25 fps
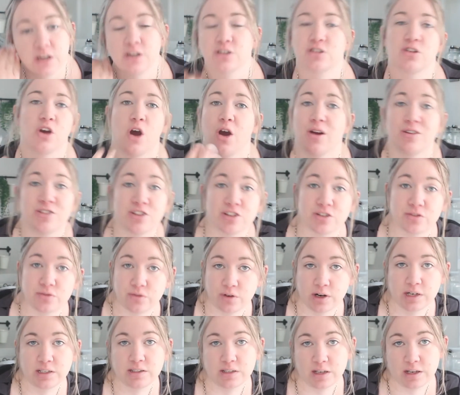So I'd just
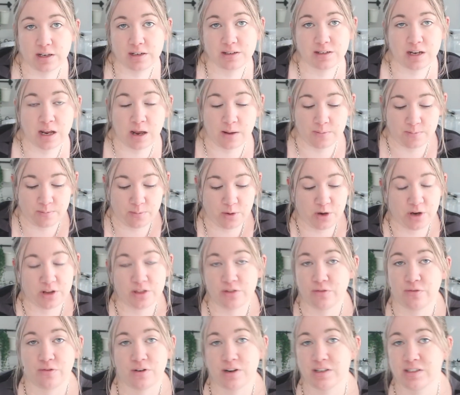freeze it, put it
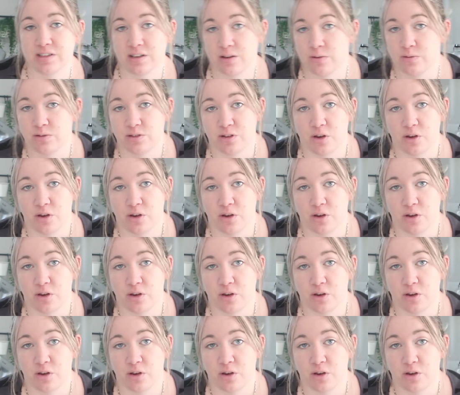in the freezer.